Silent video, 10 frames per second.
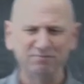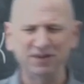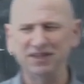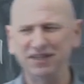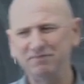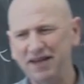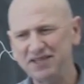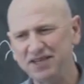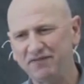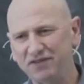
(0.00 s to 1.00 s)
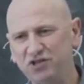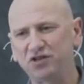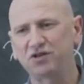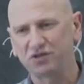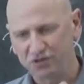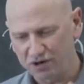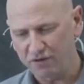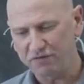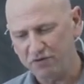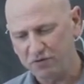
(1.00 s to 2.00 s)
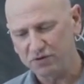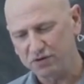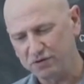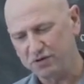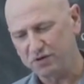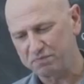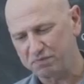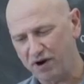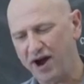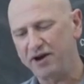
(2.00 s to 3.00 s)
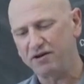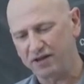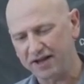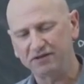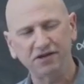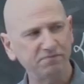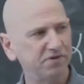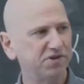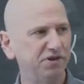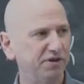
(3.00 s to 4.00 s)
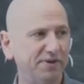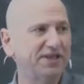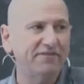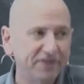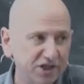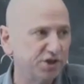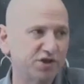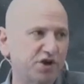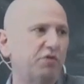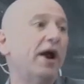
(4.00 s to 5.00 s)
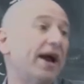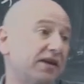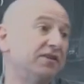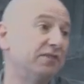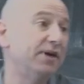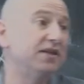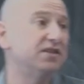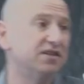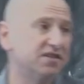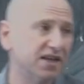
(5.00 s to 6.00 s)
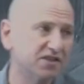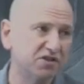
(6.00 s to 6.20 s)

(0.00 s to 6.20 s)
But in Bayesian inference, you, you go through prior, likelihood, and posterior, and by definition, it's correct in the Bayesian sense.